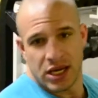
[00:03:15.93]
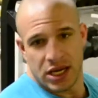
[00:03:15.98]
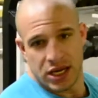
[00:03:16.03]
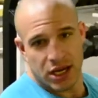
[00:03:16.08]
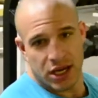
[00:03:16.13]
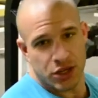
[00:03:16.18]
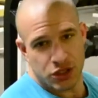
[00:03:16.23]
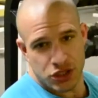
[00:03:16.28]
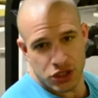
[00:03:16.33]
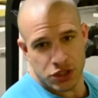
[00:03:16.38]

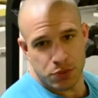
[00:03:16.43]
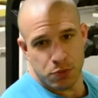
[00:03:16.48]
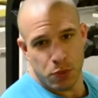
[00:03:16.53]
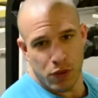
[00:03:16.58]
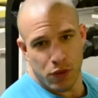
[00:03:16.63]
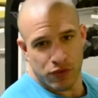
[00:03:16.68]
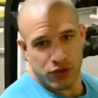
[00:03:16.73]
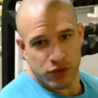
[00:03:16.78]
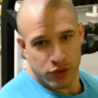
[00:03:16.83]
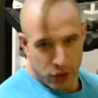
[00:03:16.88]
and I'll just
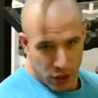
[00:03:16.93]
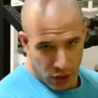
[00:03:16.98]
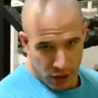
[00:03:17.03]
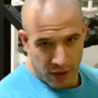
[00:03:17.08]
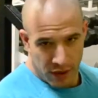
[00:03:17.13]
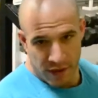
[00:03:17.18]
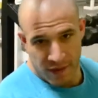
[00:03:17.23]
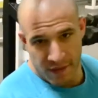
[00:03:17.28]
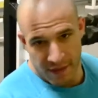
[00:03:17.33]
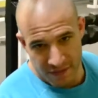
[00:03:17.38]
move to the
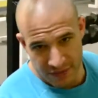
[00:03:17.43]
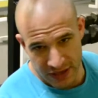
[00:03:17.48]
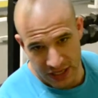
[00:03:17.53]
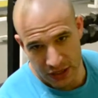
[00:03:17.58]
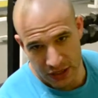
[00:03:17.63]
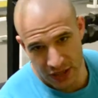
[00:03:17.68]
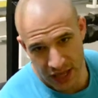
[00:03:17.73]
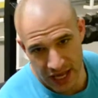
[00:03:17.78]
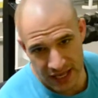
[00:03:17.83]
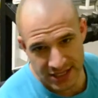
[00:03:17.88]

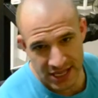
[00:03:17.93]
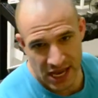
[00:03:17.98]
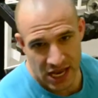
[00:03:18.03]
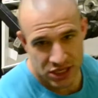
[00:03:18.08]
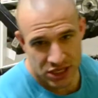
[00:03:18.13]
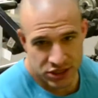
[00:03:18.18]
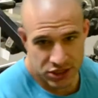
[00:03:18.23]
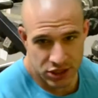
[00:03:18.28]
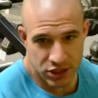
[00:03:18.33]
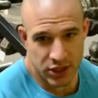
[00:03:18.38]
video like
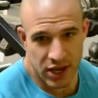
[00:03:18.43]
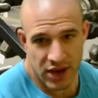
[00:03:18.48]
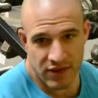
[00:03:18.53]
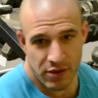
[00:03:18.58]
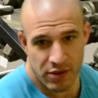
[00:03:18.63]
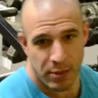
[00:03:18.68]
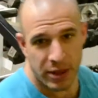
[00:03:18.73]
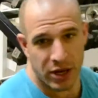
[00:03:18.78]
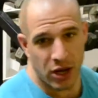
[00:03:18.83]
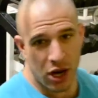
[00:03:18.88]
that so you have
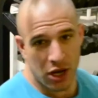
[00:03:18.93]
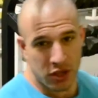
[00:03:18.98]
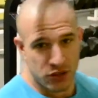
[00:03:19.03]
a better